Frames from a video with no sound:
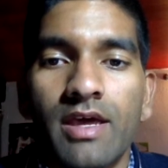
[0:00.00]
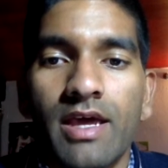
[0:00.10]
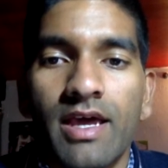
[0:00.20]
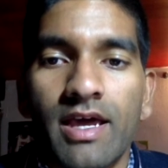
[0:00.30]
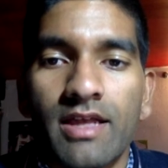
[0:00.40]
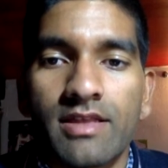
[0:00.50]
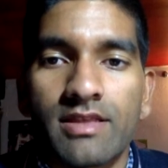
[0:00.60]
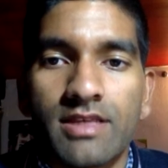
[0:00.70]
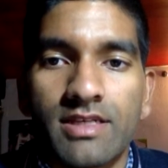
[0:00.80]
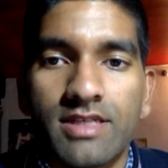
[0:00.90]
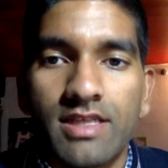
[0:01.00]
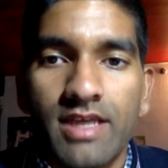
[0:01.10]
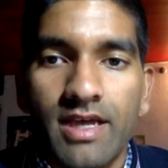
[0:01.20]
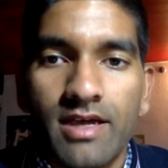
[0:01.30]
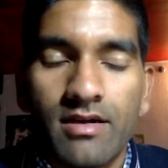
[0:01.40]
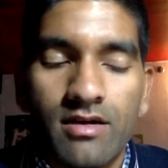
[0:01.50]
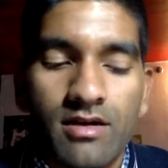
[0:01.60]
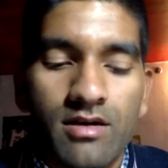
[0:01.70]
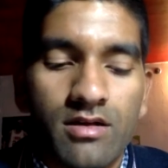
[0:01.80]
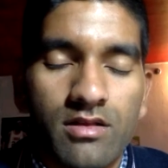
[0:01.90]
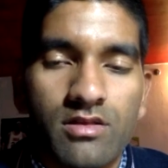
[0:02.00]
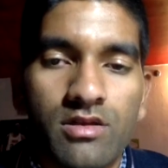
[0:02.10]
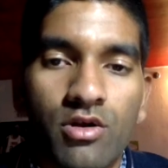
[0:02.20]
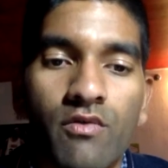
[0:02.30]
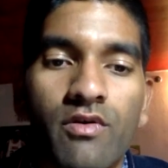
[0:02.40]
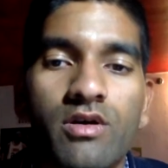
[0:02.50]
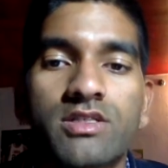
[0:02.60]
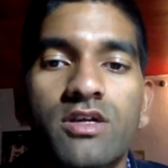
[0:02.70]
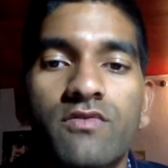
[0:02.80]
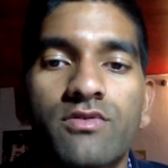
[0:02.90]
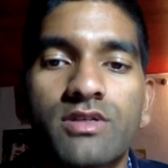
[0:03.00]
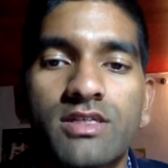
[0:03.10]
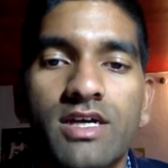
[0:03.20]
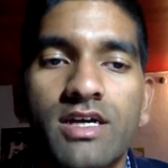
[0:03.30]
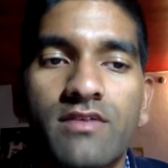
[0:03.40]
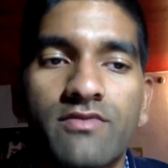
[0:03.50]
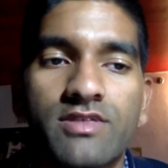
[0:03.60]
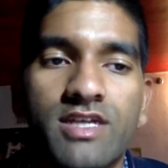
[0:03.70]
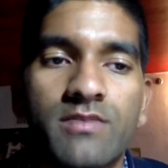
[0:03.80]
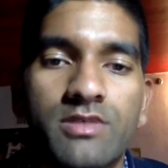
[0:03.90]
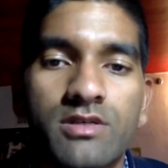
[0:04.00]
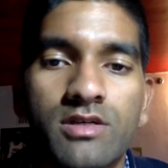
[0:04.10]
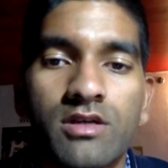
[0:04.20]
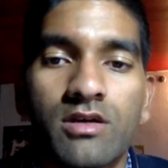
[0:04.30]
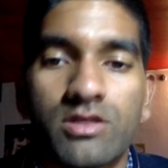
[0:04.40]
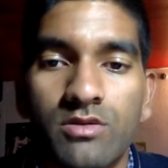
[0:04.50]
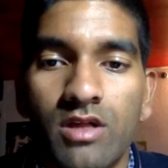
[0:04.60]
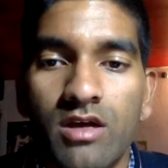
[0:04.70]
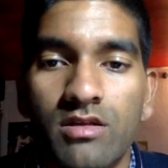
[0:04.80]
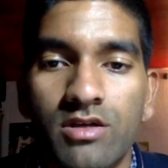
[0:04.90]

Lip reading: And they said that their overall cell phone design for Samsung and also a lot of their